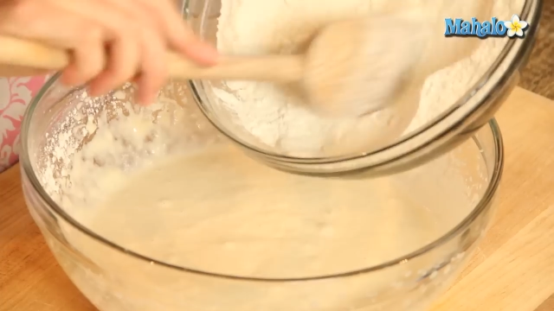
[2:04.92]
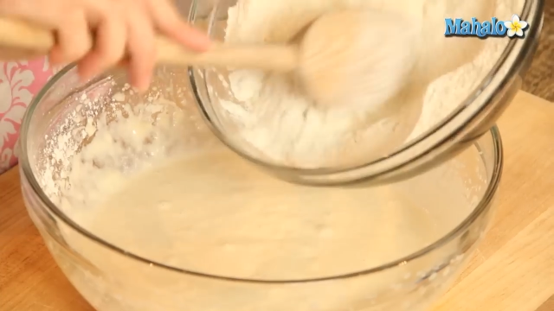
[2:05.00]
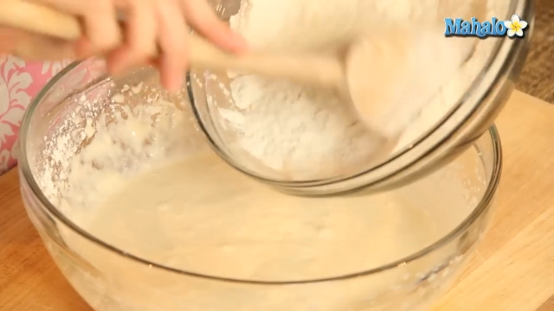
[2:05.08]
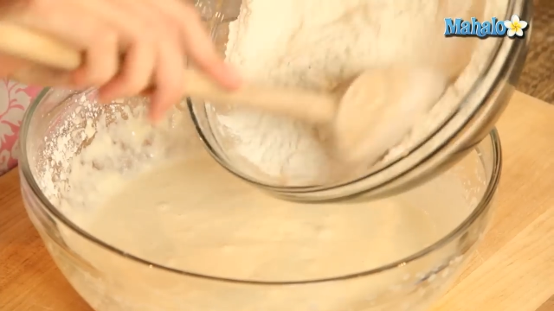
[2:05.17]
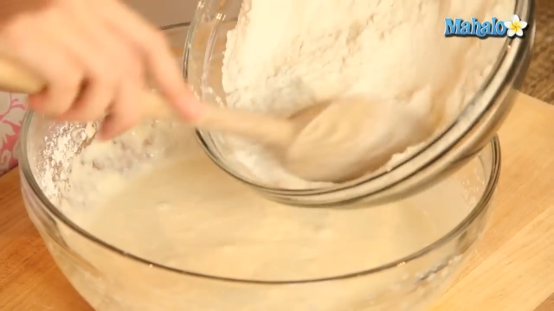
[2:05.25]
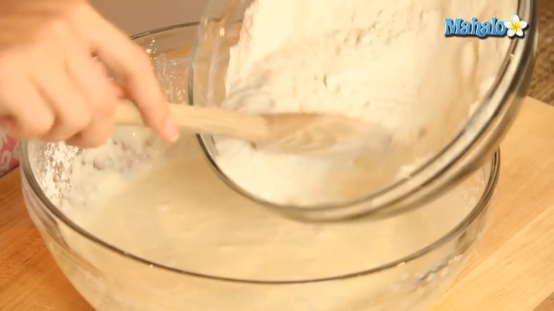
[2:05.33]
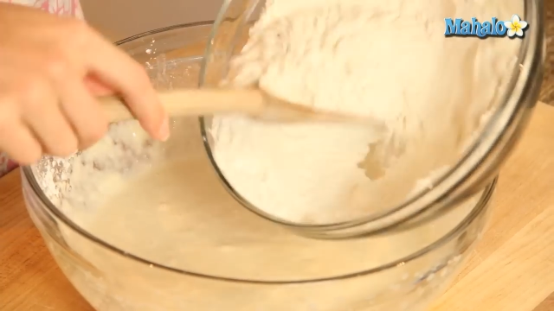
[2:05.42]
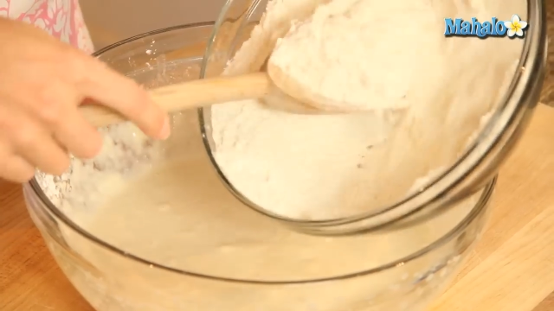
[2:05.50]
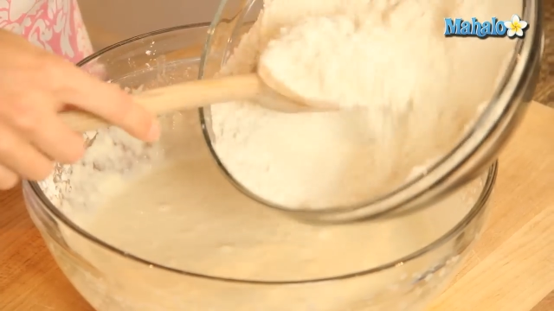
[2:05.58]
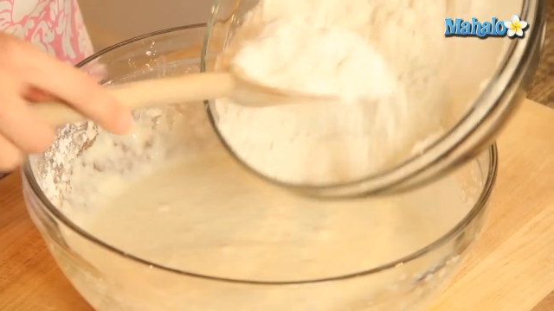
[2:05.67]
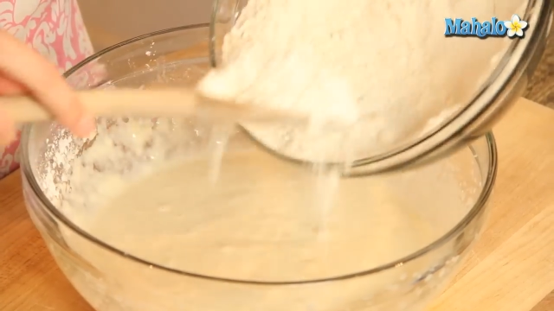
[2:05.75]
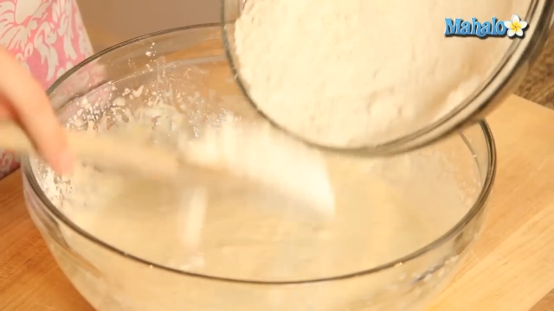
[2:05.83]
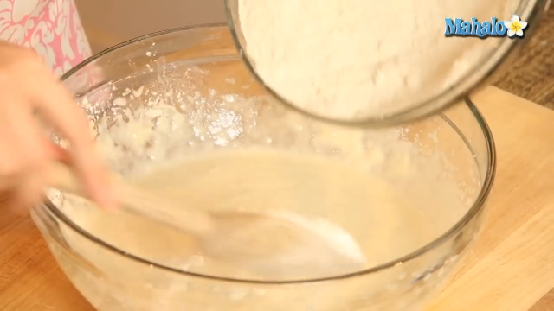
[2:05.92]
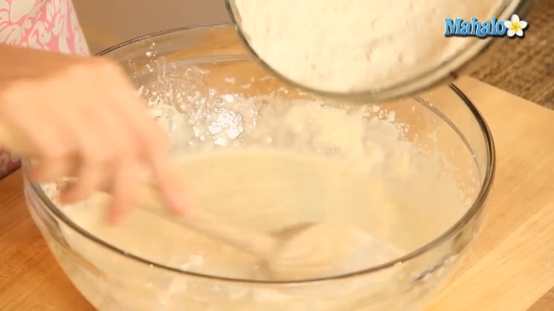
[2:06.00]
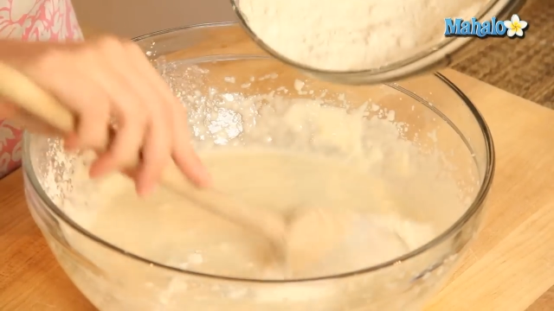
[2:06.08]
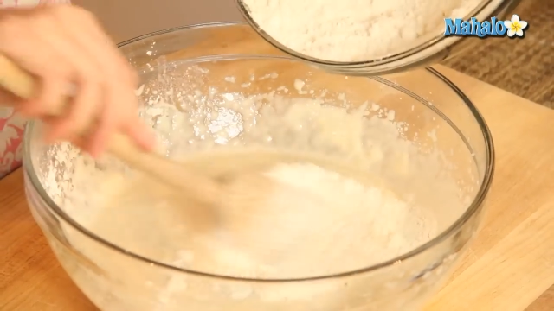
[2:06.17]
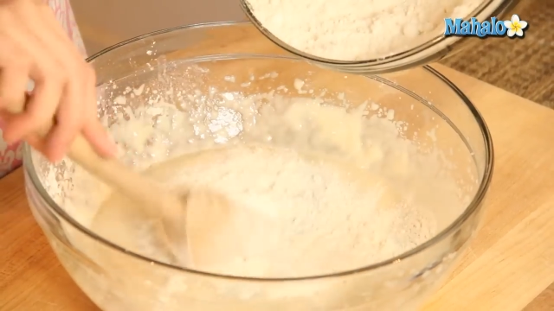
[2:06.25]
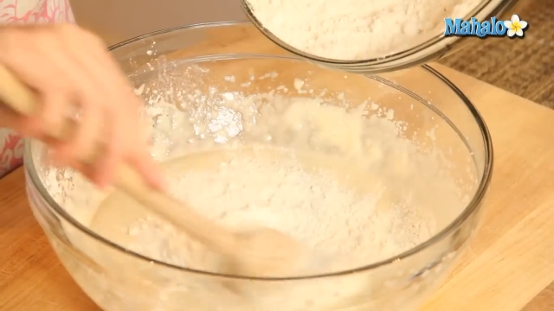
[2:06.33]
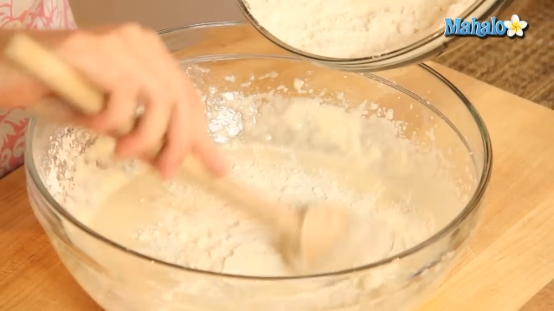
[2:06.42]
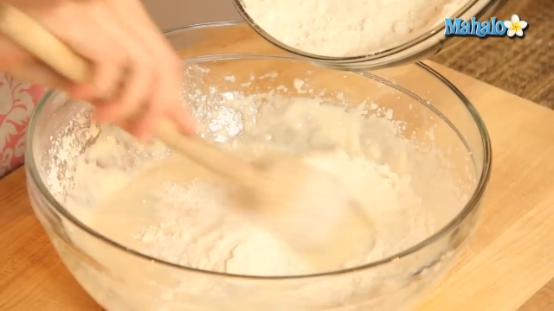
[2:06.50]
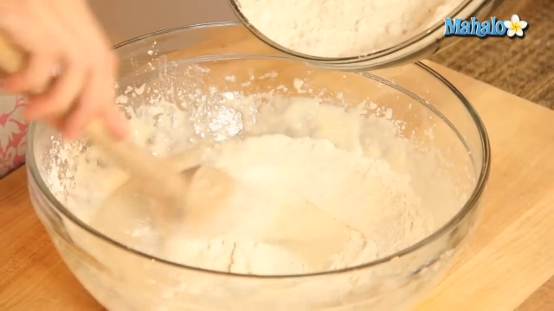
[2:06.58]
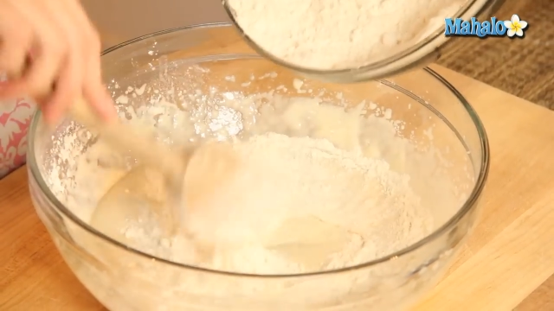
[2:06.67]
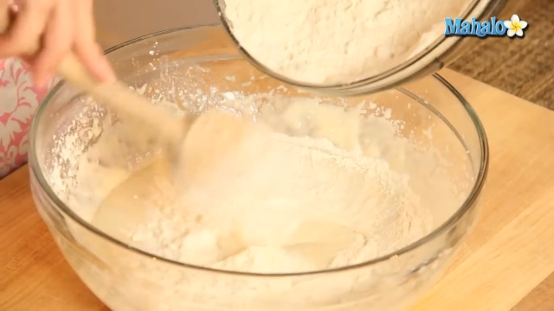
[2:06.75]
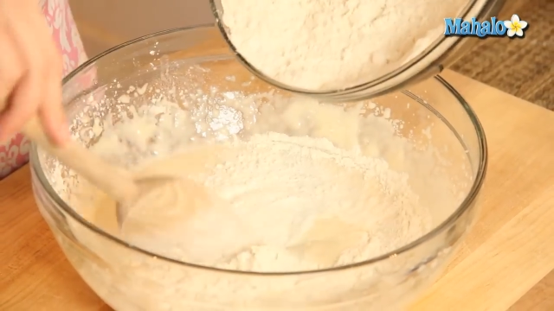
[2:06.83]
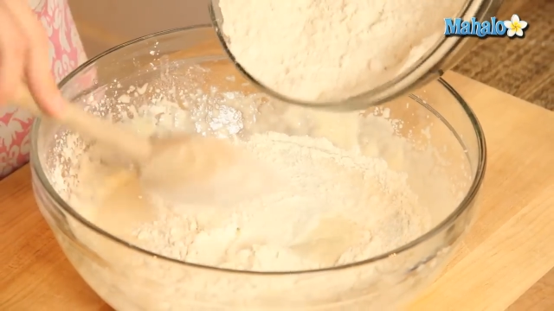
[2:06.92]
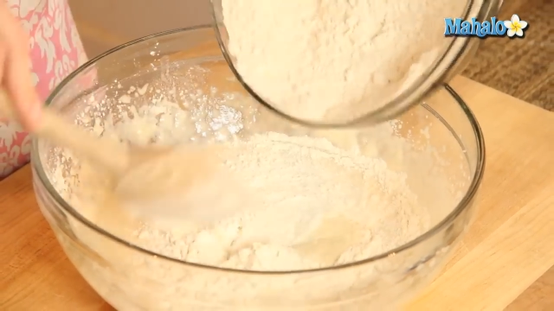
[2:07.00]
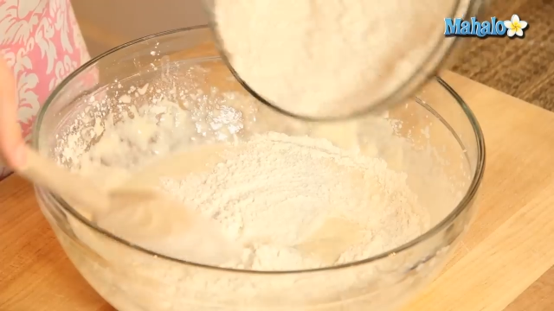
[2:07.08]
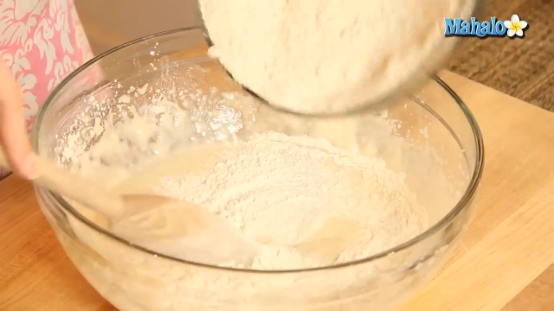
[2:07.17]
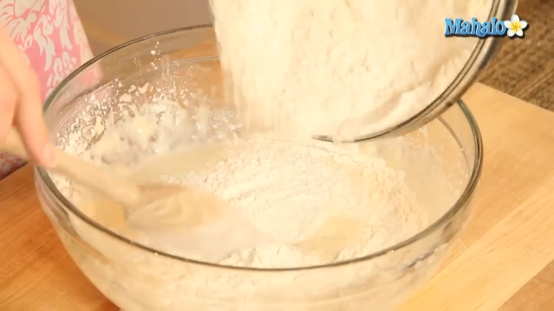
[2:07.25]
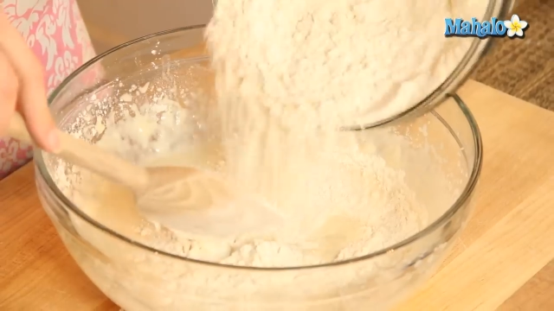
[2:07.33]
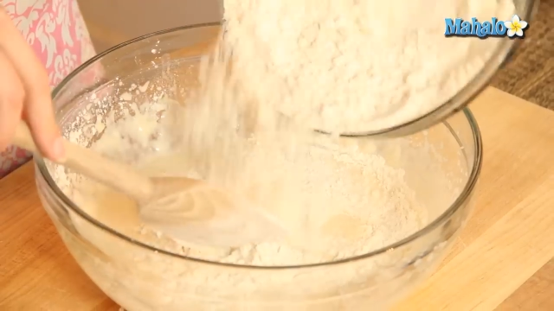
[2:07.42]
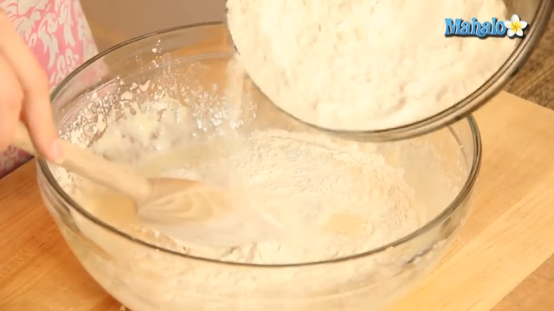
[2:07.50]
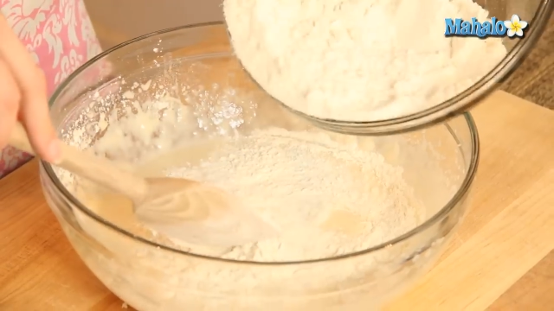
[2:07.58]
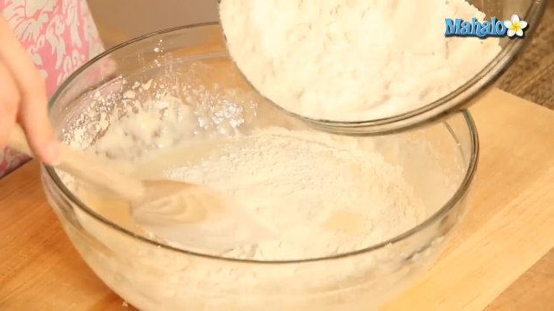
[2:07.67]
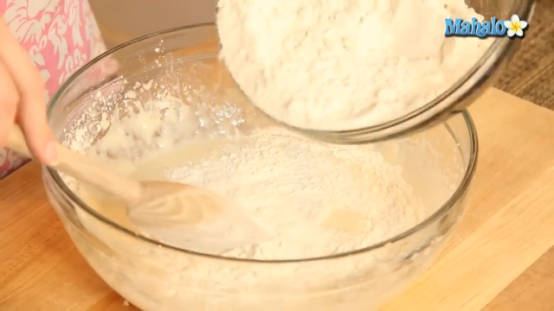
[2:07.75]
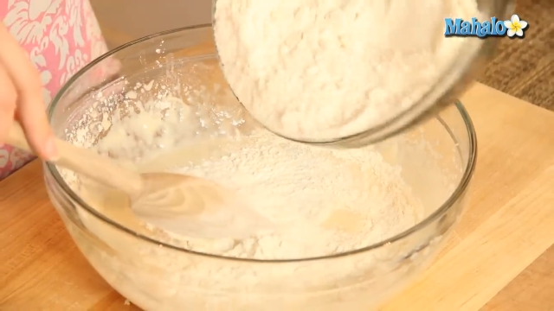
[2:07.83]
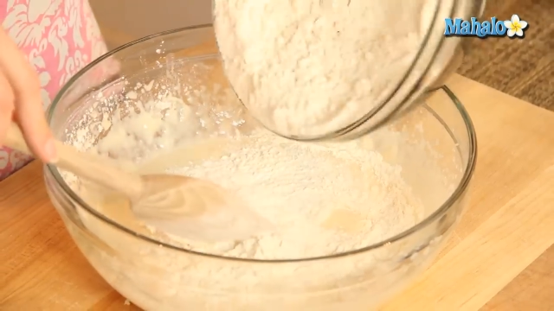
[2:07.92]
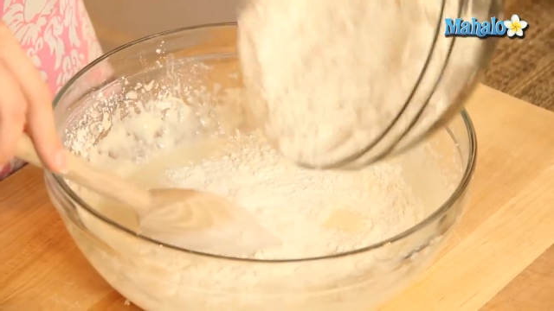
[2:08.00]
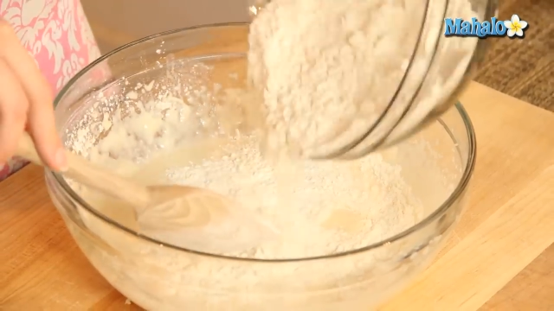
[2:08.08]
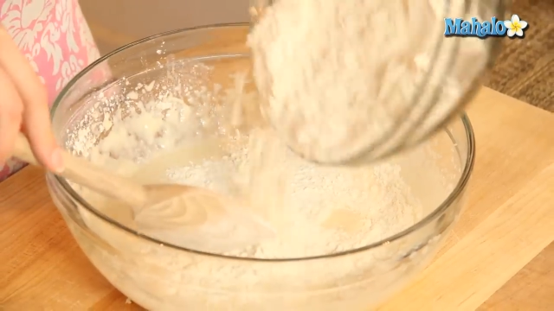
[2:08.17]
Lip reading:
[unreadable: no face in view]